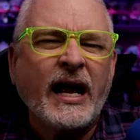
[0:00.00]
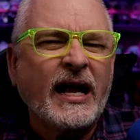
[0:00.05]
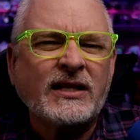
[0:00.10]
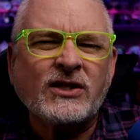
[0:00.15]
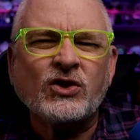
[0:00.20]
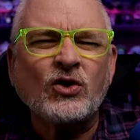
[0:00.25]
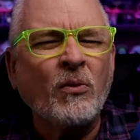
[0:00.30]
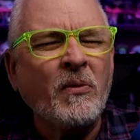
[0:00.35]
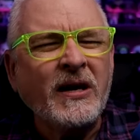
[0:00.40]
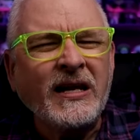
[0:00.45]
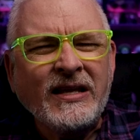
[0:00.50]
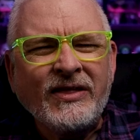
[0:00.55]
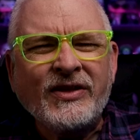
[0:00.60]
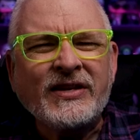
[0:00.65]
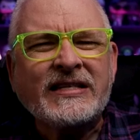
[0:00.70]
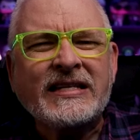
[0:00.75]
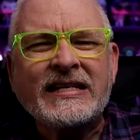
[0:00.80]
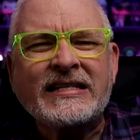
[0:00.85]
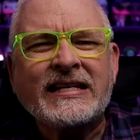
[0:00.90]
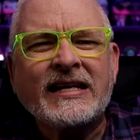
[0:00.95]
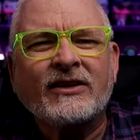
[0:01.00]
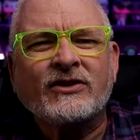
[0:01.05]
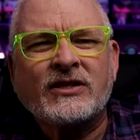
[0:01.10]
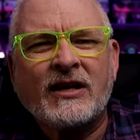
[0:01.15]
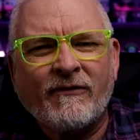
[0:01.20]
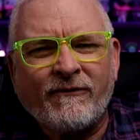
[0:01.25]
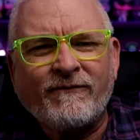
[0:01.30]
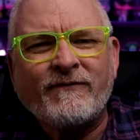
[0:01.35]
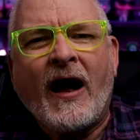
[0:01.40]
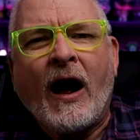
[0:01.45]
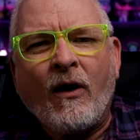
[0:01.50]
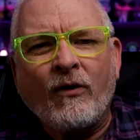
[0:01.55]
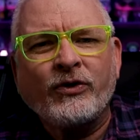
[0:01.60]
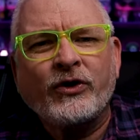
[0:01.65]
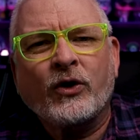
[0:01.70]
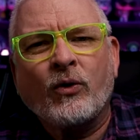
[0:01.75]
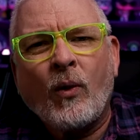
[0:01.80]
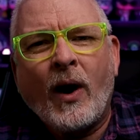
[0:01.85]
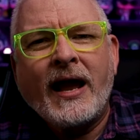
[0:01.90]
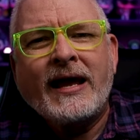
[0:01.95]
And so many of the details have found
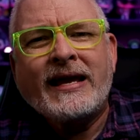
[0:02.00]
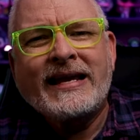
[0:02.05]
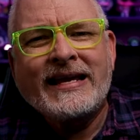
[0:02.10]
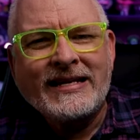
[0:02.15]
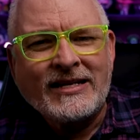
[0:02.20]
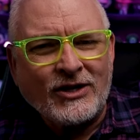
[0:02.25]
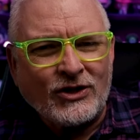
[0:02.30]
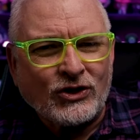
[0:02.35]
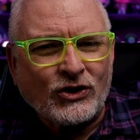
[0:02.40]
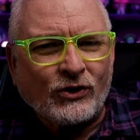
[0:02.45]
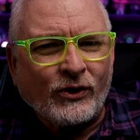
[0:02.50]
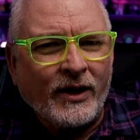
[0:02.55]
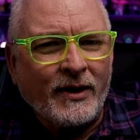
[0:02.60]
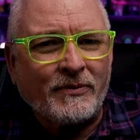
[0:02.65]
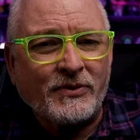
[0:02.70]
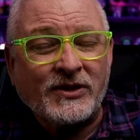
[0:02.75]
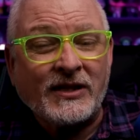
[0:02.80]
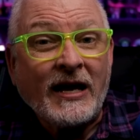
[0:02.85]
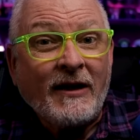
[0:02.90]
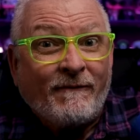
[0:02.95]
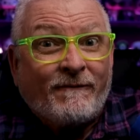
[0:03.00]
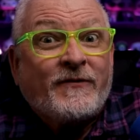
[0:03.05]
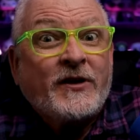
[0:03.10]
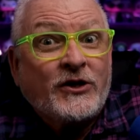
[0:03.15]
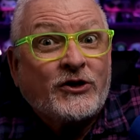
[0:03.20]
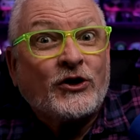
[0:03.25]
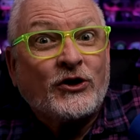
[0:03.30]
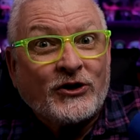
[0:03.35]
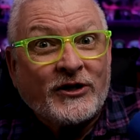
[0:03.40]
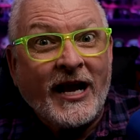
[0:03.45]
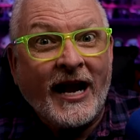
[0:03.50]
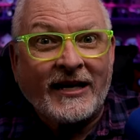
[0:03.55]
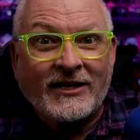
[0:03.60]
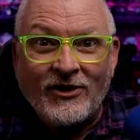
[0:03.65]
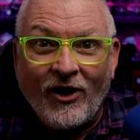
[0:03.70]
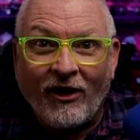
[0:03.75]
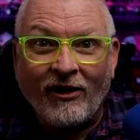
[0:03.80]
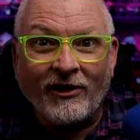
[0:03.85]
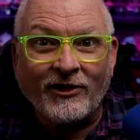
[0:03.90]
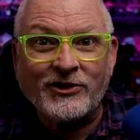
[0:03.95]
their way into scripts that feature
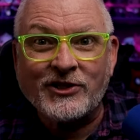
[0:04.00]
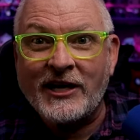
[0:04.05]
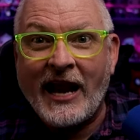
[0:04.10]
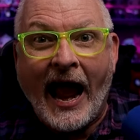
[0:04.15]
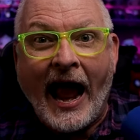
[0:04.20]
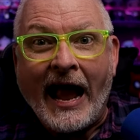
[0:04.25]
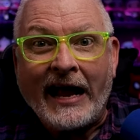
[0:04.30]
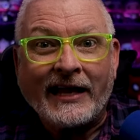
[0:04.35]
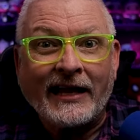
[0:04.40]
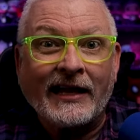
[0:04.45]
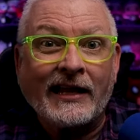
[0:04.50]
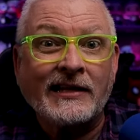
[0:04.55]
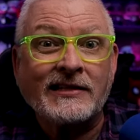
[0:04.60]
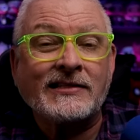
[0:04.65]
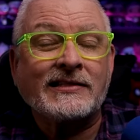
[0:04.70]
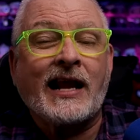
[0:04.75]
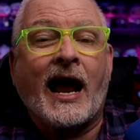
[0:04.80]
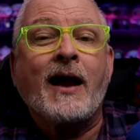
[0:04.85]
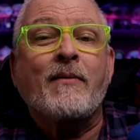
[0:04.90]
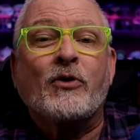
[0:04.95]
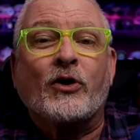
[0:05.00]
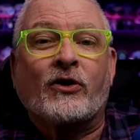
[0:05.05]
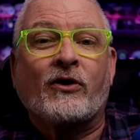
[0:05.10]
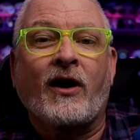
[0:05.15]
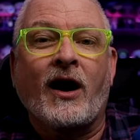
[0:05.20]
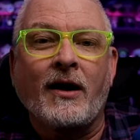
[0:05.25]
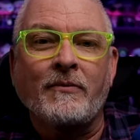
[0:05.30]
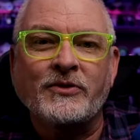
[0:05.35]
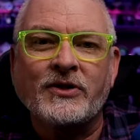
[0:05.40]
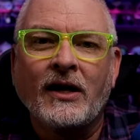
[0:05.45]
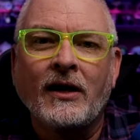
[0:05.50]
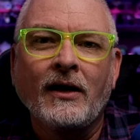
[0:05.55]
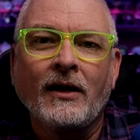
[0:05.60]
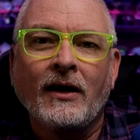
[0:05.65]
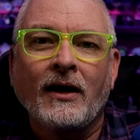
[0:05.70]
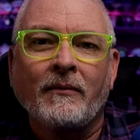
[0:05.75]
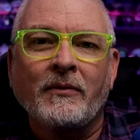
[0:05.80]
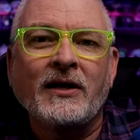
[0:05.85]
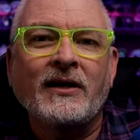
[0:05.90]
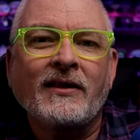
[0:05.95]
technology hacking and cybercrimes.
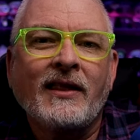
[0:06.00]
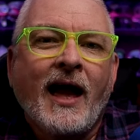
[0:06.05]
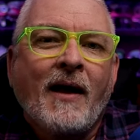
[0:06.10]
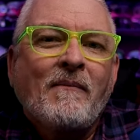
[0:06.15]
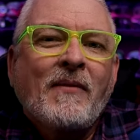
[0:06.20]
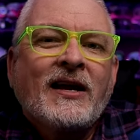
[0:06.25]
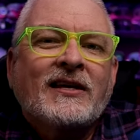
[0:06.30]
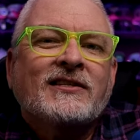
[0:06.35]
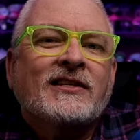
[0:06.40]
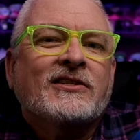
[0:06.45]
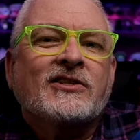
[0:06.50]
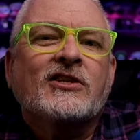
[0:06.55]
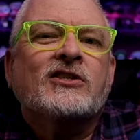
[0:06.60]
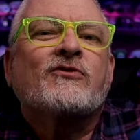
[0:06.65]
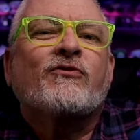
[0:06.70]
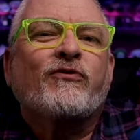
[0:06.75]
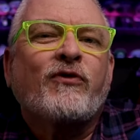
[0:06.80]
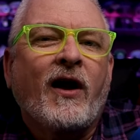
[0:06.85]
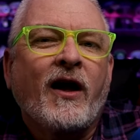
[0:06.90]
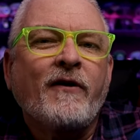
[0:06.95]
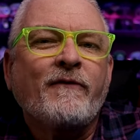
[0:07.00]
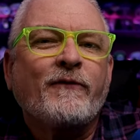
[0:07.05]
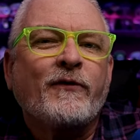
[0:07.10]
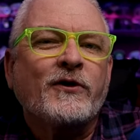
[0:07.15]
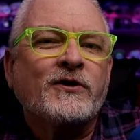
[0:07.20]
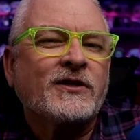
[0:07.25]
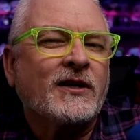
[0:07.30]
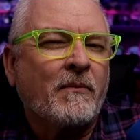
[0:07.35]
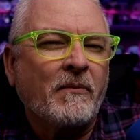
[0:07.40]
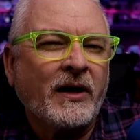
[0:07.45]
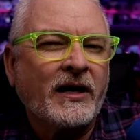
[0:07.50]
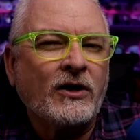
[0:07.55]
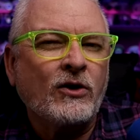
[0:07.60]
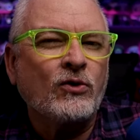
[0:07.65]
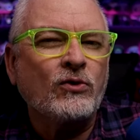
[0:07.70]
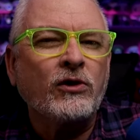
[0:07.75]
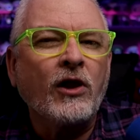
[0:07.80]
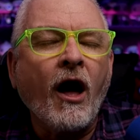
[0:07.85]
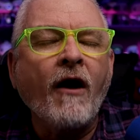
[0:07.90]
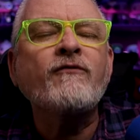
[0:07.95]
I mean, and that makes it just fun for somebody
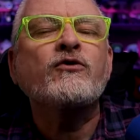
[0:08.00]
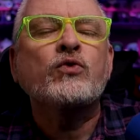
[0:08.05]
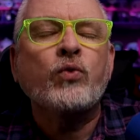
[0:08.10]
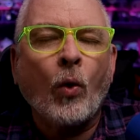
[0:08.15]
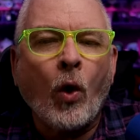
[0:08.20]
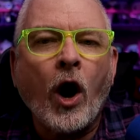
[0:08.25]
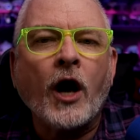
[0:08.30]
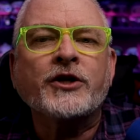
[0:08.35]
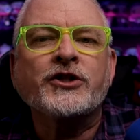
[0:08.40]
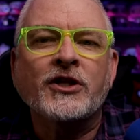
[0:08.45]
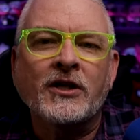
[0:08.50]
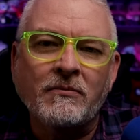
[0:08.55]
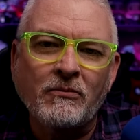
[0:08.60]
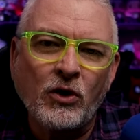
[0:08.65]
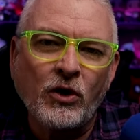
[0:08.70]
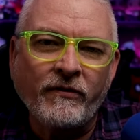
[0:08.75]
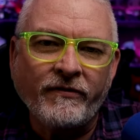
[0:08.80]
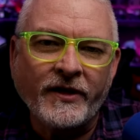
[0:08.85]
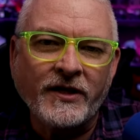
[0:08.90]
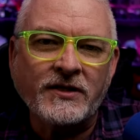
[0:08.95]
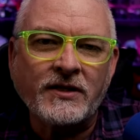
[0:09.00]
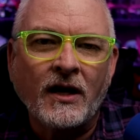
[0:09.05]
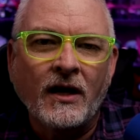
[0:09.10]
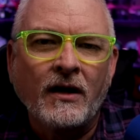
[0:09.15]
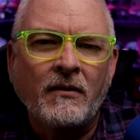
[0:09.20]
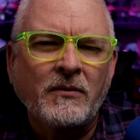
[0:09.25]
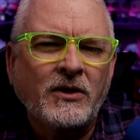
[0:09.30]
who loves watching movies.